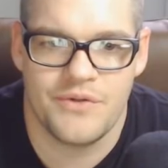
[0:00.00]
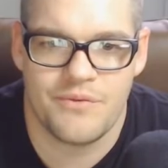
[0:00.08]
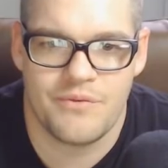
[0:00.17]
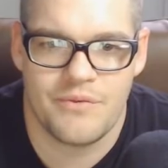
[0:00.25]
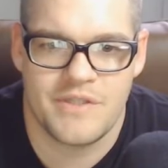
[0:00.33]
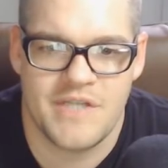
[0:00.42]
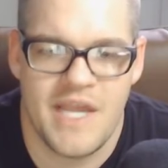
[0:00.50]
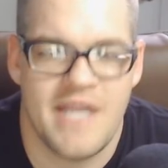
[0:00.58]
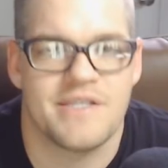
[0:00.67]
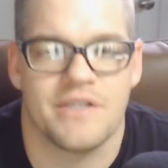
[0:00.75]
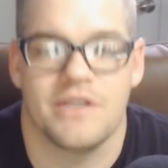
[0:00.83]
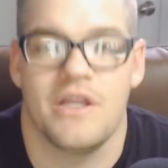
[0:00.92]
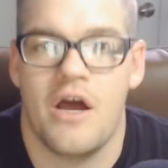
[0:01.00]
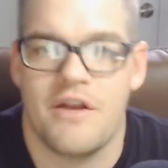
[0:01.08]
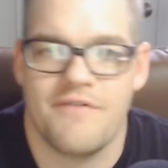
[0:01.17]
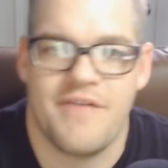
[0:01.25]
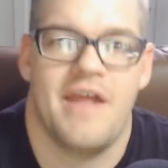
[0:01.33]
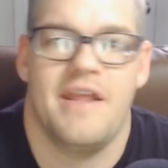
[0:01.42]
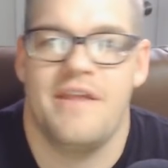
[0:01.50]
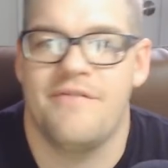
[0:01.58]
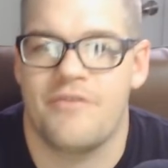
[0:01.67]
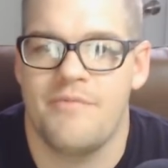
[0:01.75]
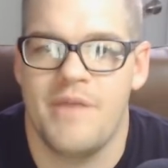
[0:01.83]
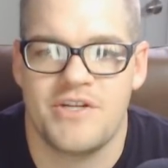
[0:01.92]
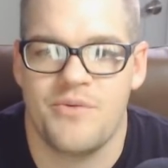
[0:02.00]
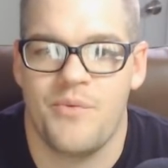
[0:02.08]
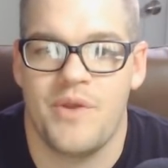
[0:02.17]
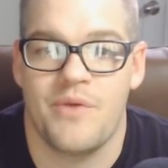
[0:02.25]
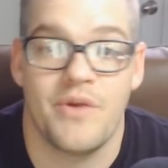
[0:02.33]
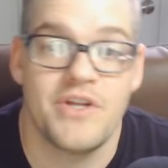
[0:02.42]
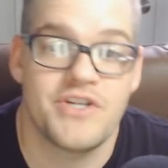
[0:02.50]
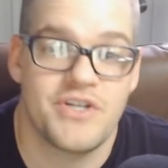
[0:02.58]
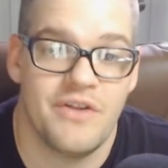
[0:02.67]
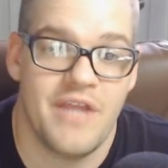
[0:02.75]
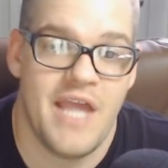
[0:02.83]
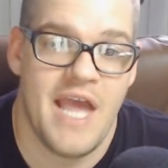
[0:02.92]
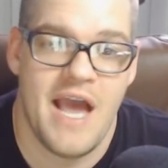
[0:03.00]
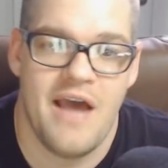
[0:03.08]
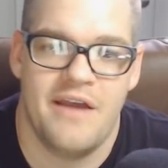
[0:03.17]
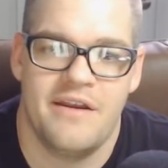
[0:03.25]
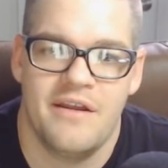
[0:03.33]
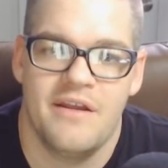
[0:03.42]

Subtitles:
retains a lot of that information we originally had,